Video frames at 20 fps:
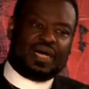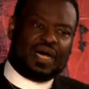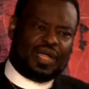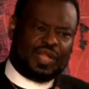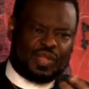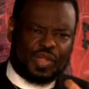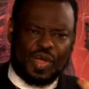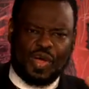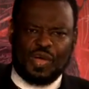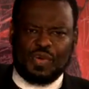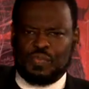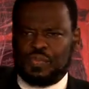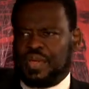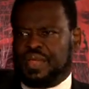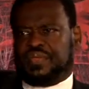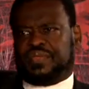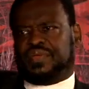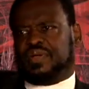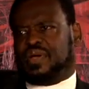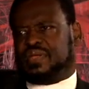along
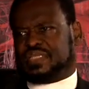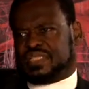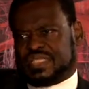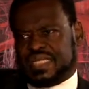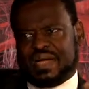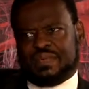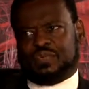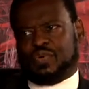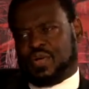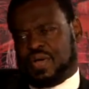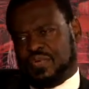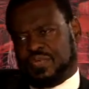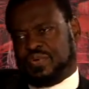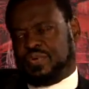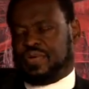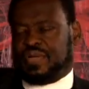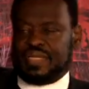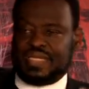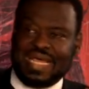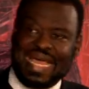with several
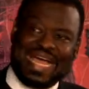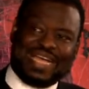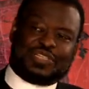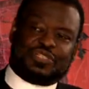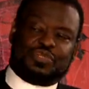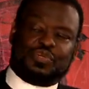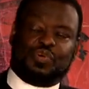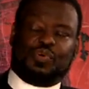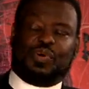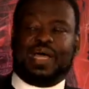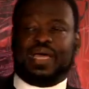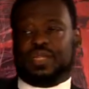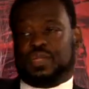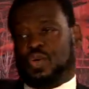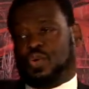other national and